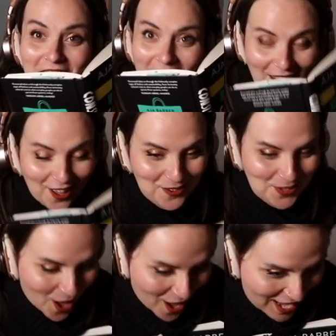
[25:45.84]
And I,
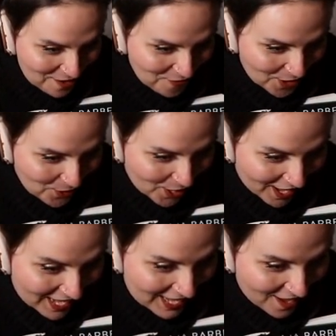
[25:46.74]
I feel
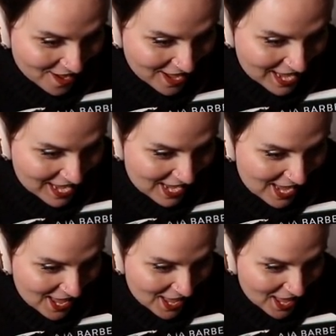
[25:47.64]
like
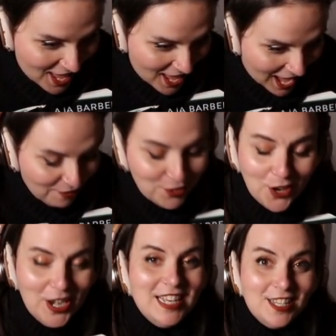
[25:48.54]
I have
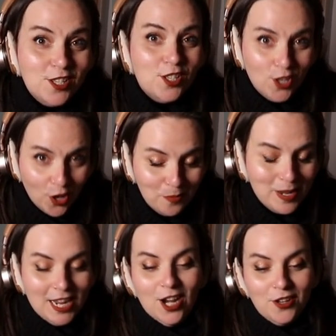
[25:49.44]
donated so
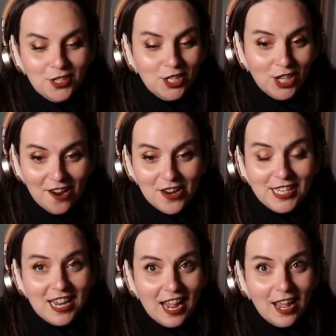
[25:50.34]
many clothes to
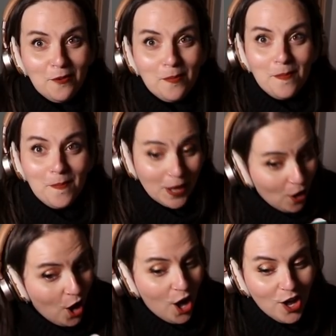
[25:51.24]
charity
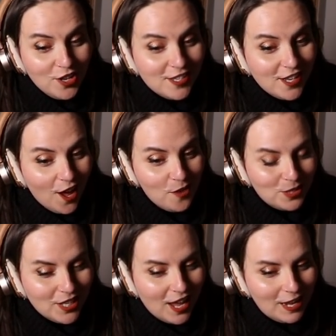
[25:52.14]
because I
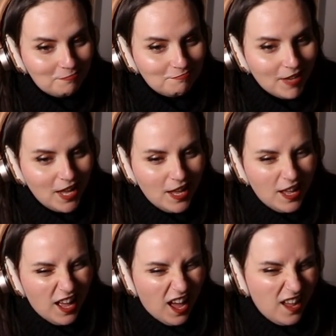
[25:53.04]
was like,
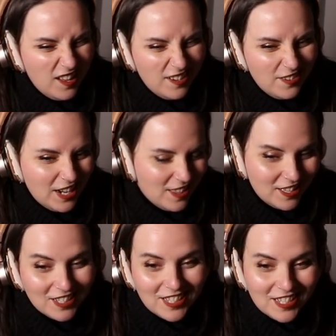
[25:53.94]
I don't really
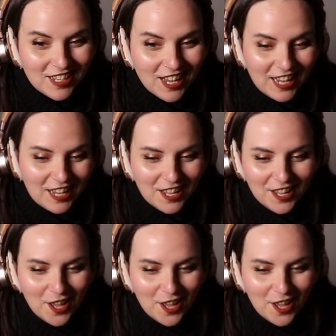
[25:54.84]
think this is like